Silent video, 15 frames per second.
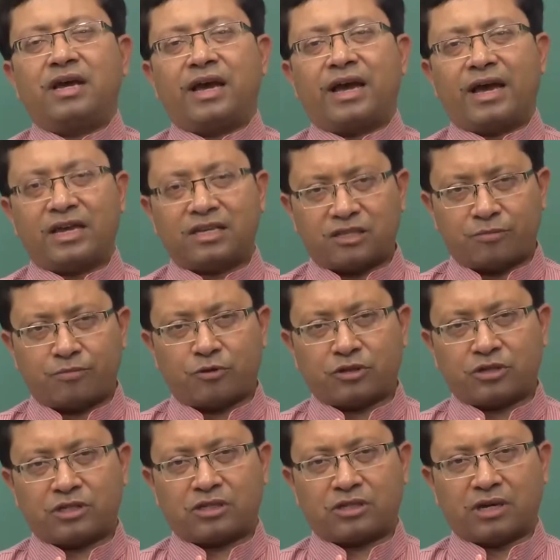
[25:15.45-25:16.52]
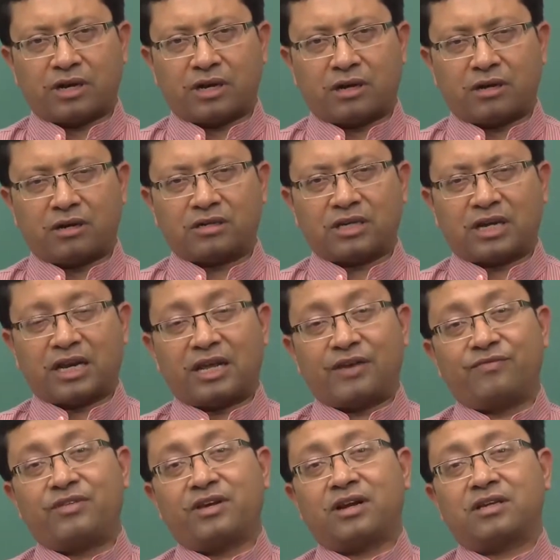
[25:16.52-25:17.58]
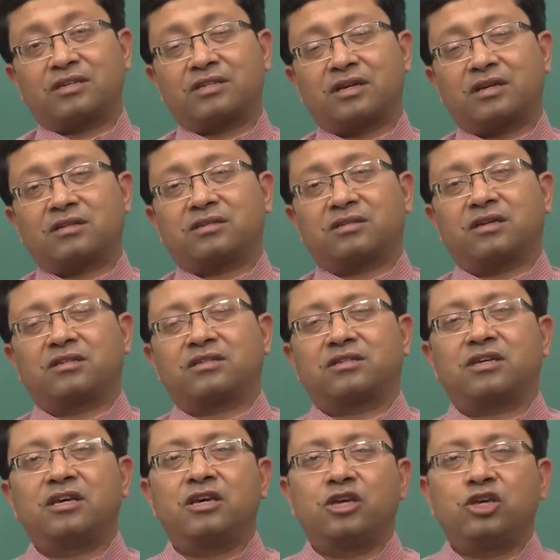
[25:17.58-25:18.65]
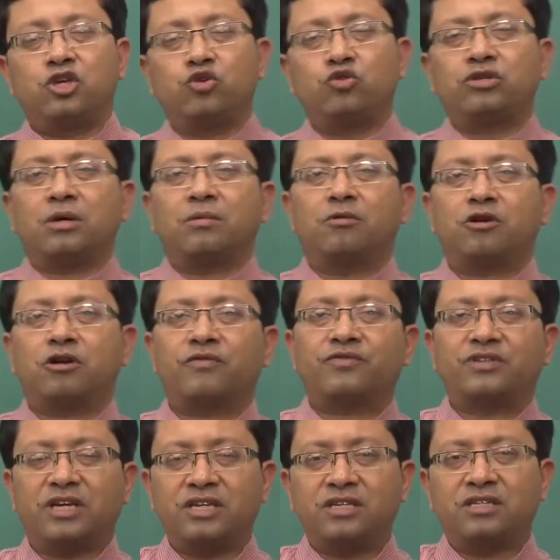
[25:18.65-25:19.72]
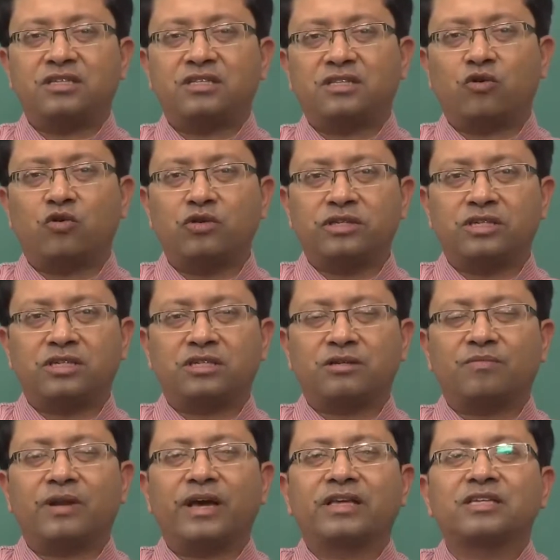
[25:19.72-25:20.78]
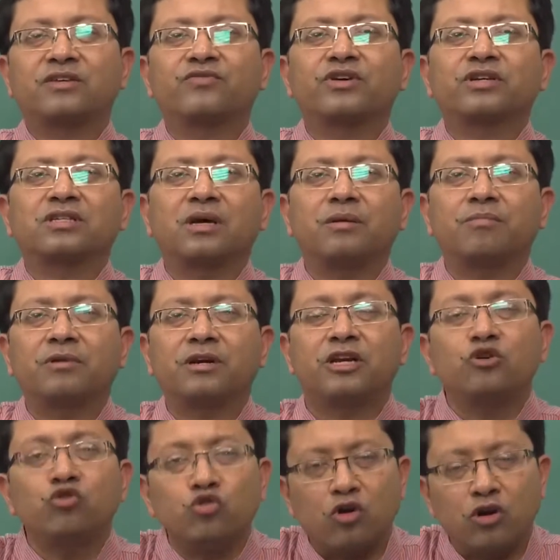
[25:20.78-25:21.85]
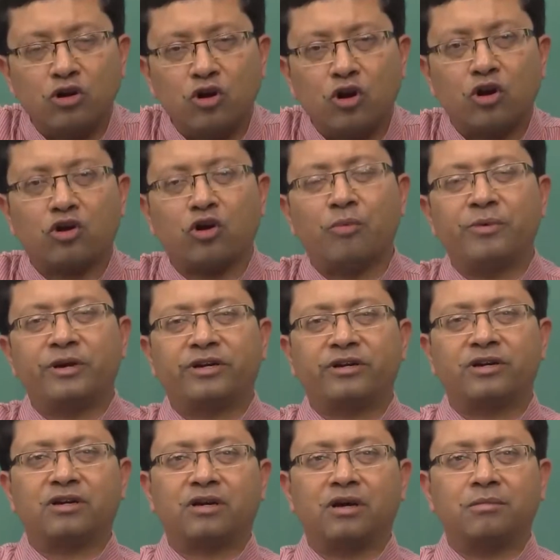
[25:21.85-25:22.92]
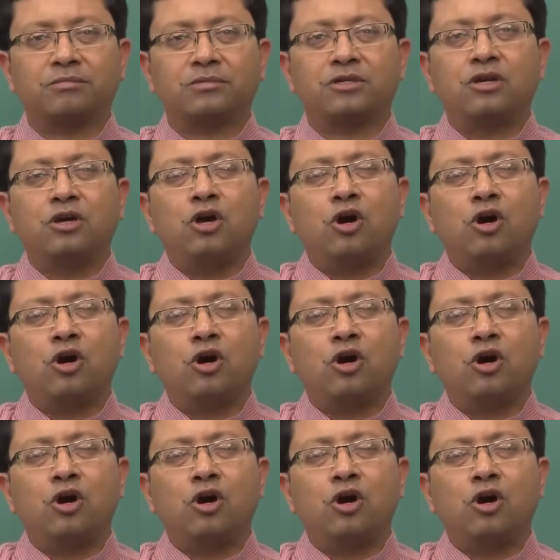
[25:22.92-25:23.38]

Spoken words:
as the process occurs and if there are such huge amount of changes in the whole system, like say for example, new raw material comes,